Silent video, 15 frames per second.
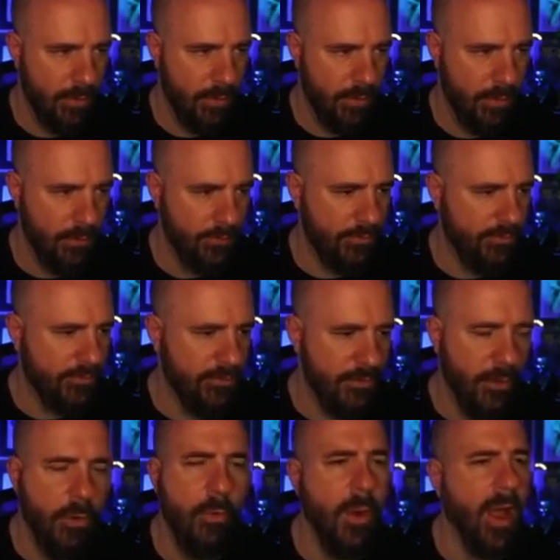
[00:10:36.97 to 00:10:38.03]
There's just
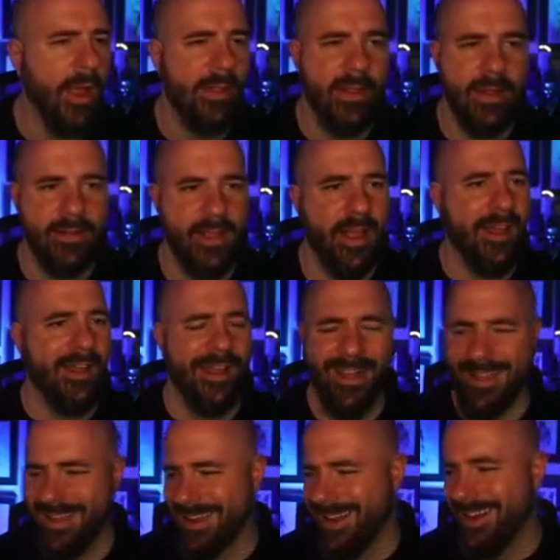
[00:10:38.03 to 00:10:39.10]
no way like that.
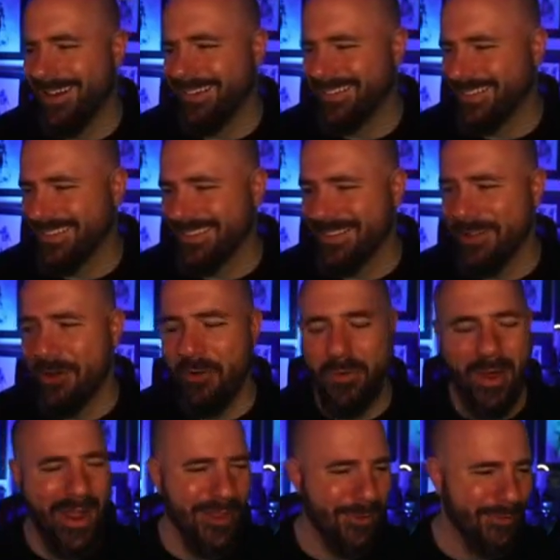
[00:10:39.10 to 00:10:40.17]
There's just no
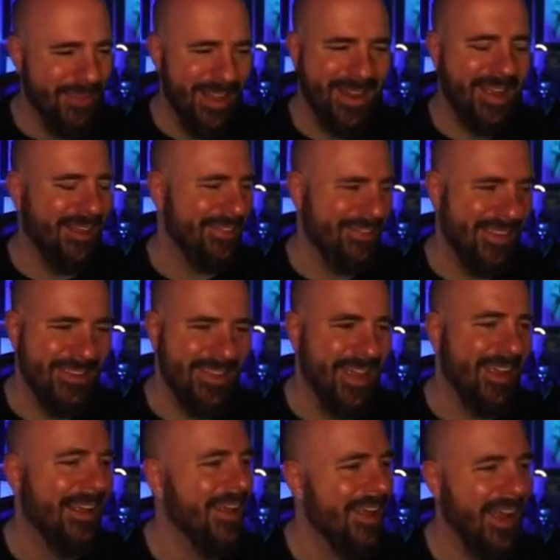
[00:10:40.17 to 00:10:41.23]
way you dance let that.
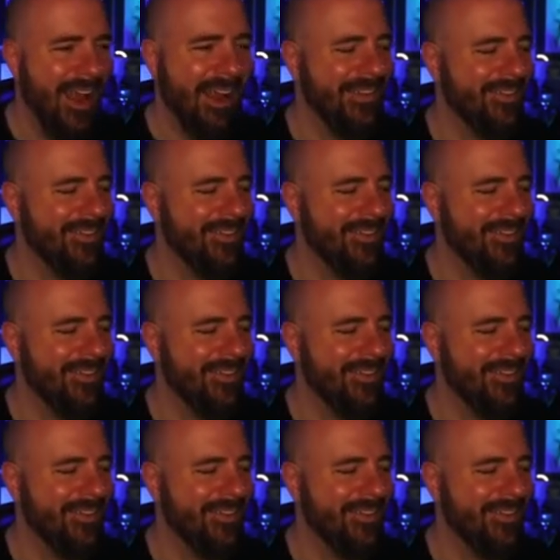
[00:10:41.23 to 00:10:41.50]
That's